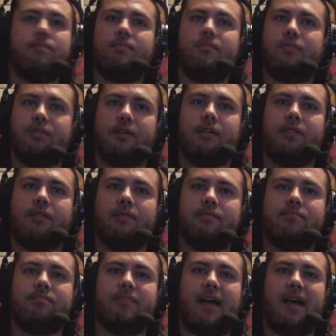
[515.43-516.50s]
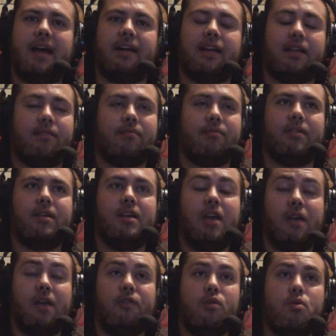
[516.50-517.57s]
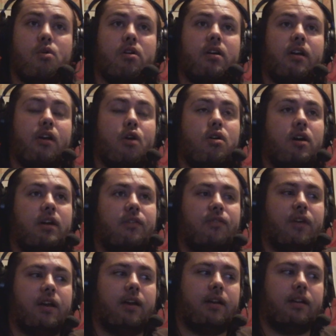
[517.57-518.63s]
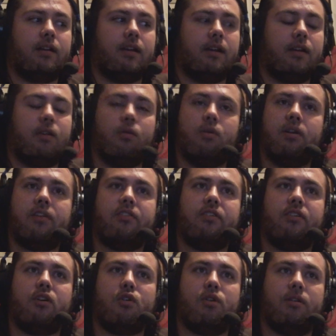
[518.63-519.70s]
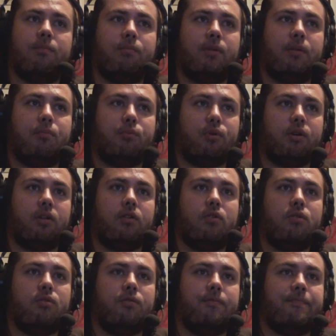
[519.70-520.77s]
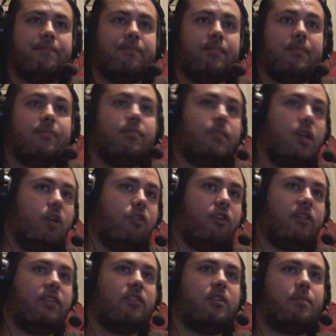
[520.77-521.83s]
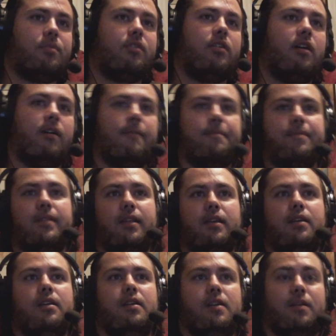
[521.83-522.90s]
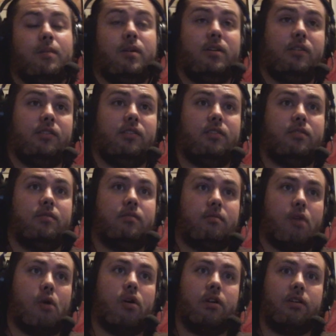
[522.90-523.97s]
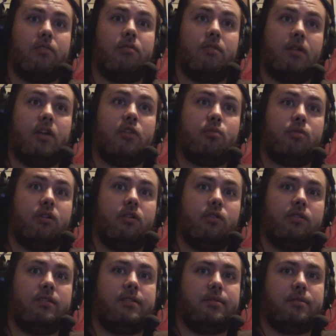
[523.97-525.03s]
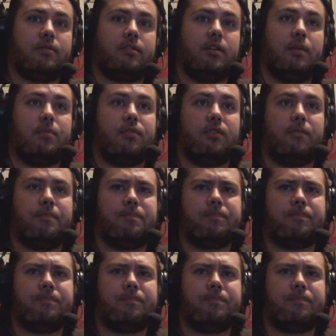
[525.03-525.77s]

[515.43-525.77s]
So, if you are a Gohan fan, and you want to see Gohan be pretty cool, check this episode out. Because Gohan is pretty cool in this episode.